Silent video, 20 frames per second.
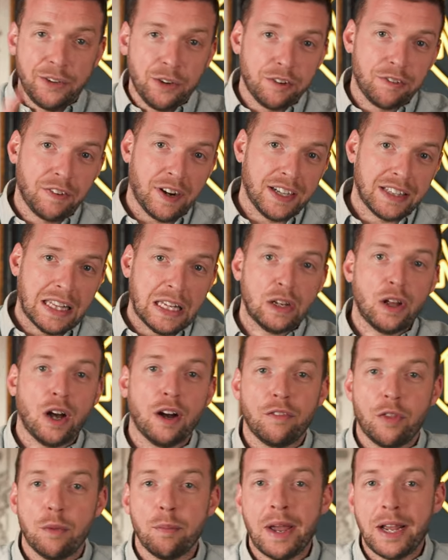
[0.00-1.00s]
you'll find a
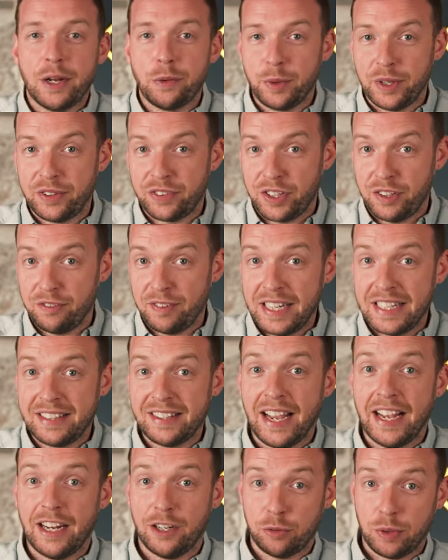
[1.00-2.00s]
lot of the main whiskey
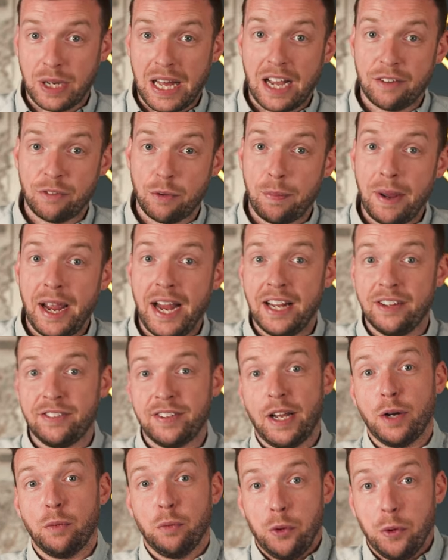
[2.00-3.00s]
retailers will have a page
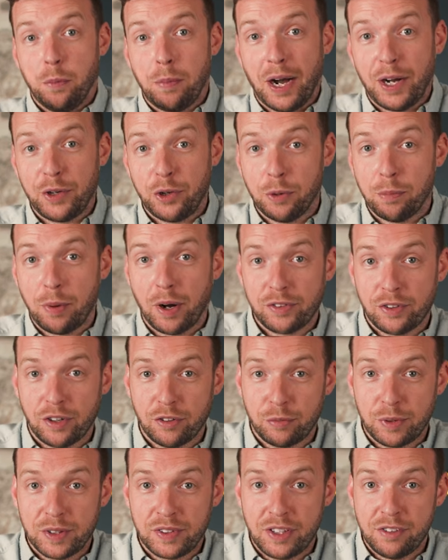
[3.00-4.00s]
saying we'll buy your bottle
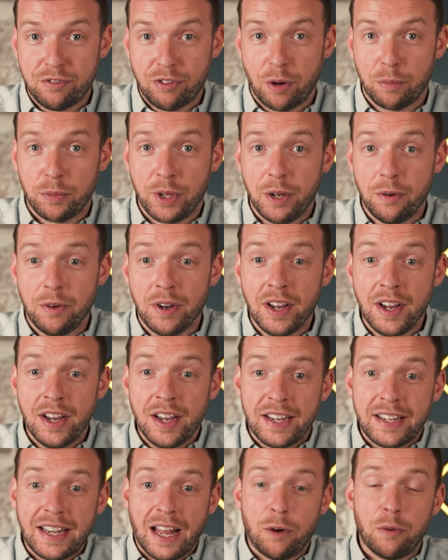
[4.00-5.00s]
of whiskey from you.
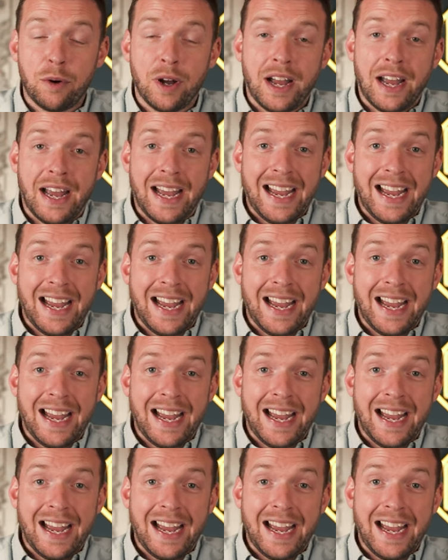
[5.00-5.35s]
Now,